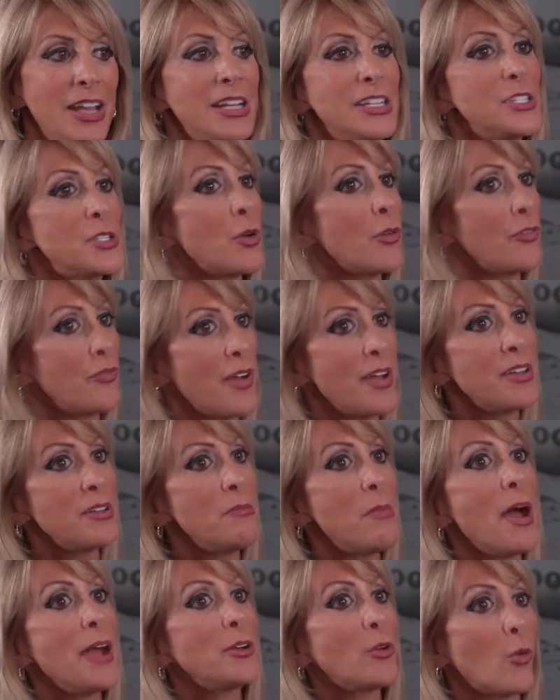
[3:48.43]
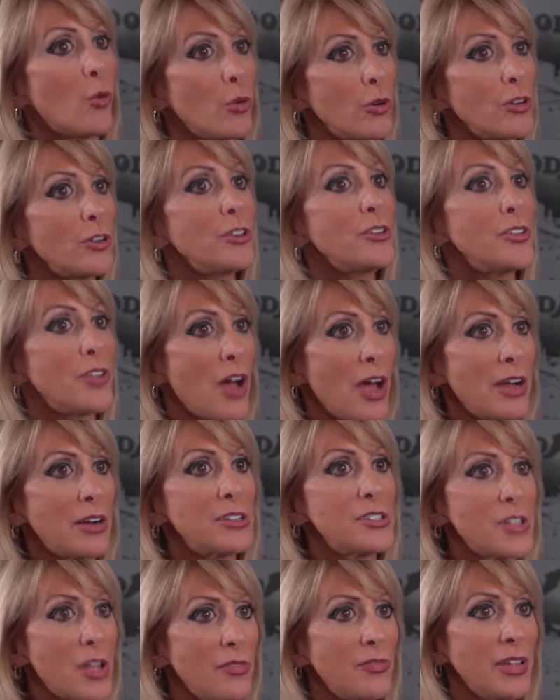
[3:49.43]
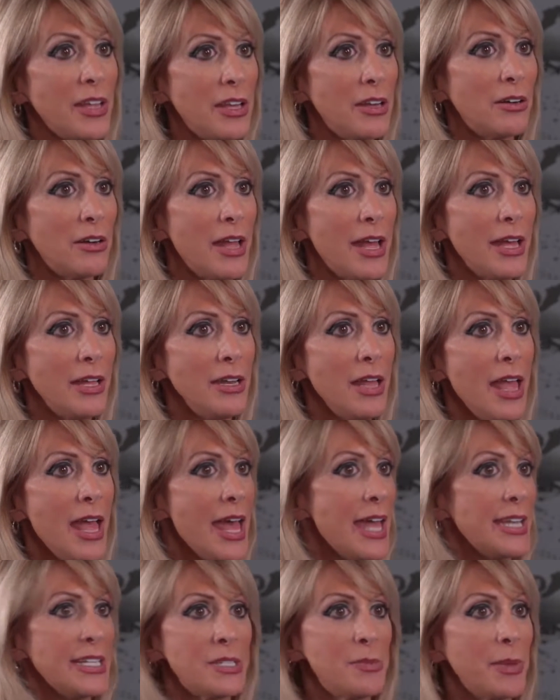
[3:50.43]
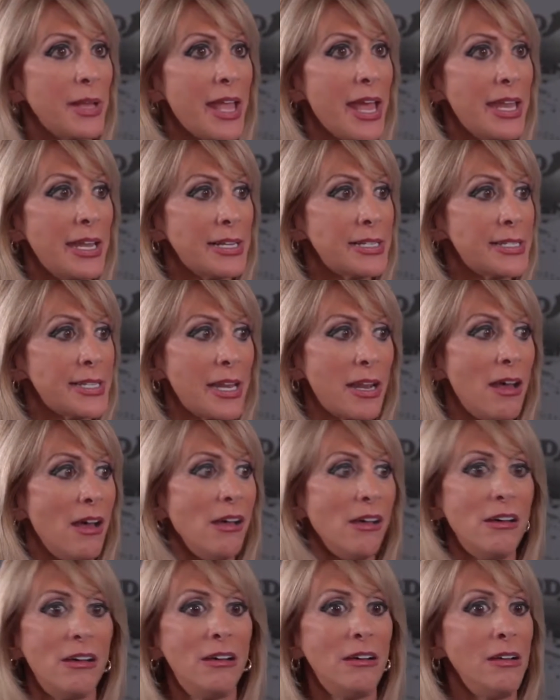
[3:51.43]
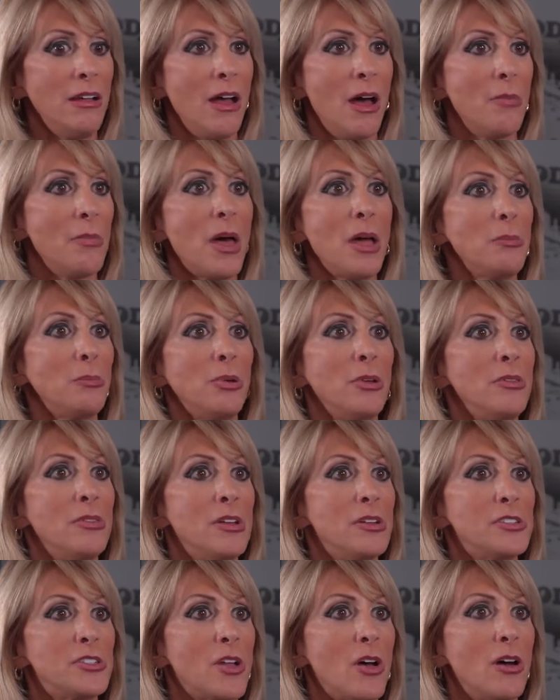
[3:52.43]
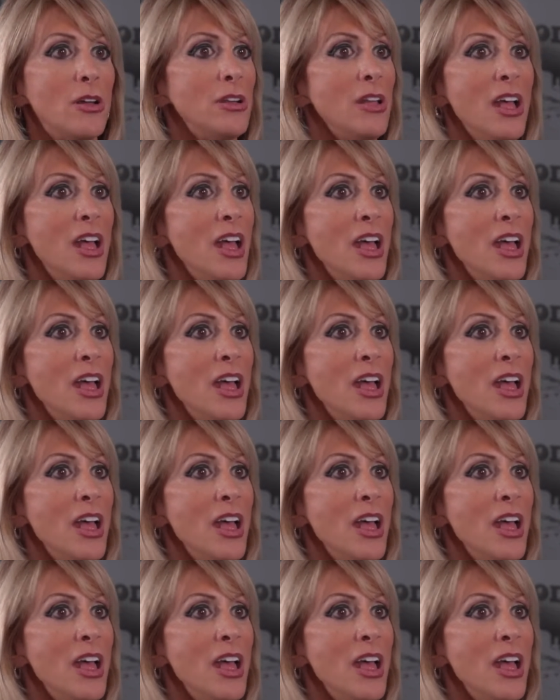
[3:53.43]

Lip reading: So a friend of mine ordered tires off the internet, and his mechanic said, I'm not putting those on.